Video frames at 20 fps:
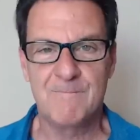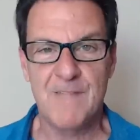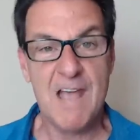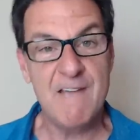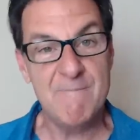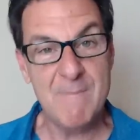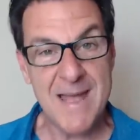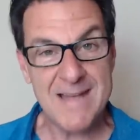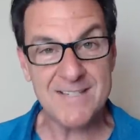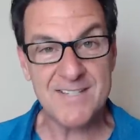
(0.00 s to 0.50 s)

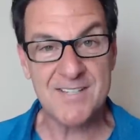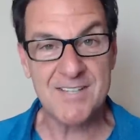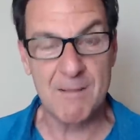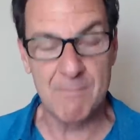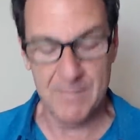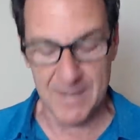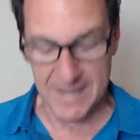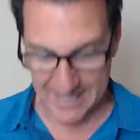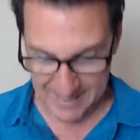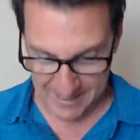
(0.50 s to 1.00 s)
I've met
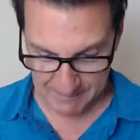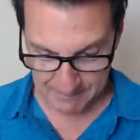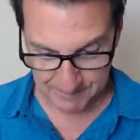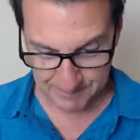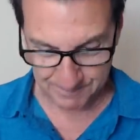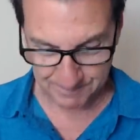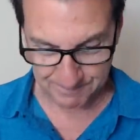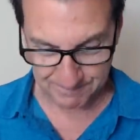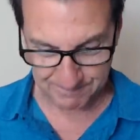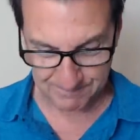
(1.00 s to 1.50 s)
somebody
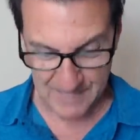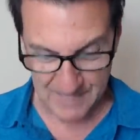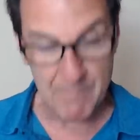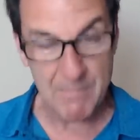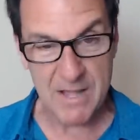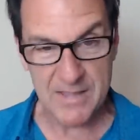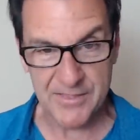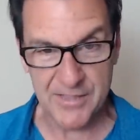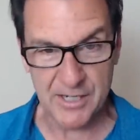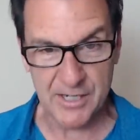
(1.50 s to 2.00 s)
a
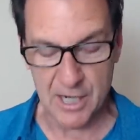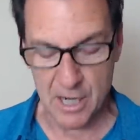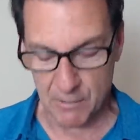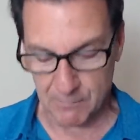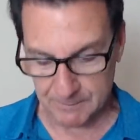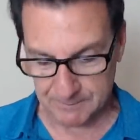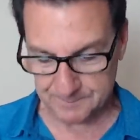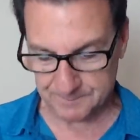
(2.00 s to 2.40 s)
month ago,